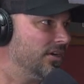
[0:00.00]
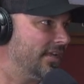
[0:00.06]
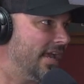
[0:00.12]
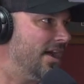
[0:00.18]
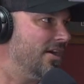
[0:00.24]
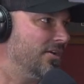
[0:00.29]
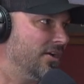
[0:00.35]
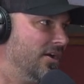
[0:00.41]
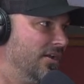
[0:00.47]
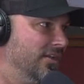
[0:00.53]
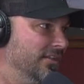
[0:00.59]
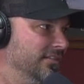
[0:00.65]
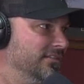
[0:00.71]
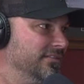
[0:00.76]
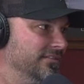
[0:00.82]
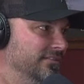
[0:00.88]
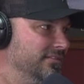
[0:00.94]
cow
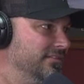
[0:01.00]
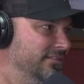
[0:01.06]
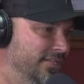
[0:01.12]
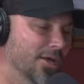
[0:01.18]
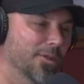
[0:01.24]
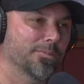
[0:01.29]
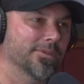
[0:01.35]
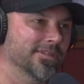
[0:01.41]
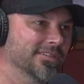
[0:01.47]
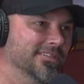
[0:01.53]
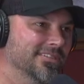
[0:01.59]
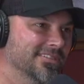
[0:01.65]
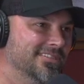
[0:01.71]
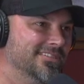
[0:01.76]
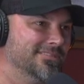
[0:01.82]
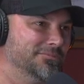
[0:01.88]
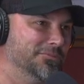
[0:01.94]
calling, yelping.
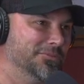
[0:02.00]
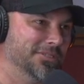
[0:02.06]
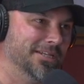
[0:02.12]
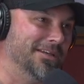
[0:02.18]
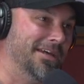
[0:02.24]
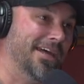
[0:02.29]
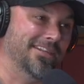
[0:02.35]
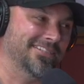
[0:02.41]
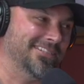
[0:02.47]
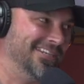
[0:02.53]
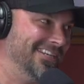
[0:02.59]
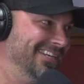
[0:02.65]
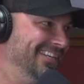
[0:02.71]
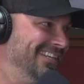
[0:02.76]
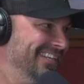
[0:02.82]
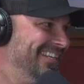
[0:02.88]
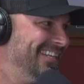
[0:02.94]
What I
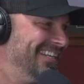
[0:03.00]
say?